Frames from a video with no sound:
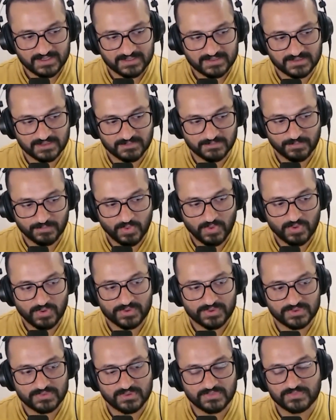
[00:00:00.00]
The more
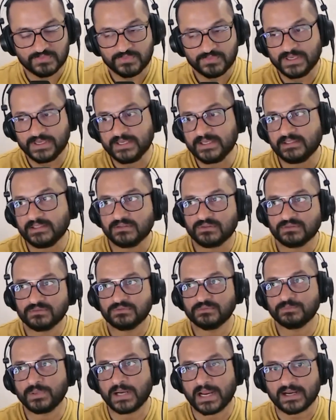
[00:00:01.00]
you're willing
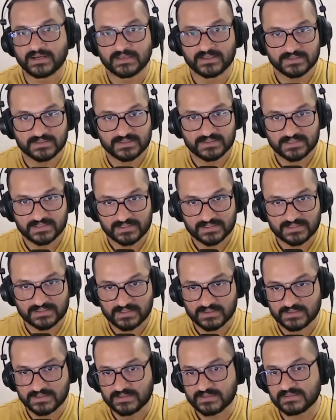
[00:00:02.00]
to practice
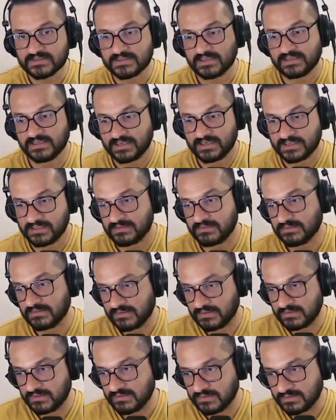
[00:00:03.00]
stillness, and I'll,
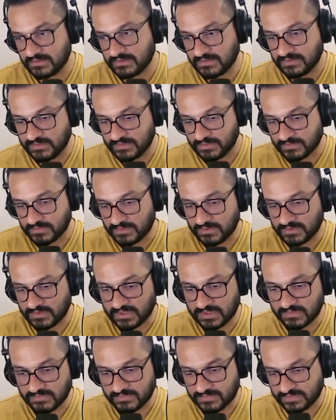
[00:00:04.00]

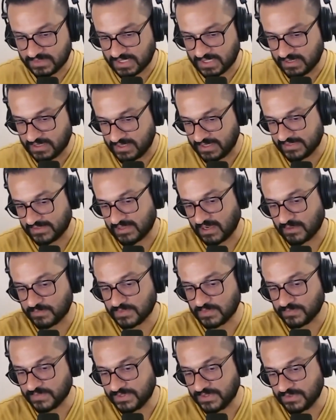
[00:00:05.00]
share an
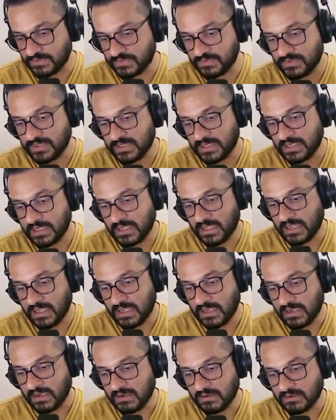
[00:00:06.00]
example with you.
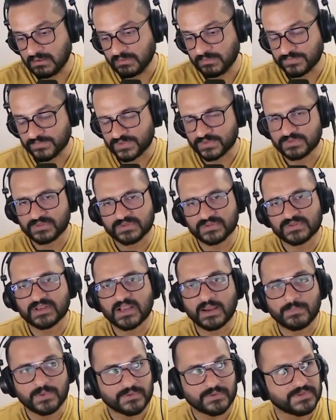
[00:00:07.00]
So this was a
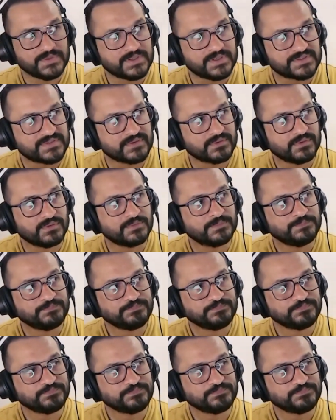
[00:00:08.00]
couple of years ago.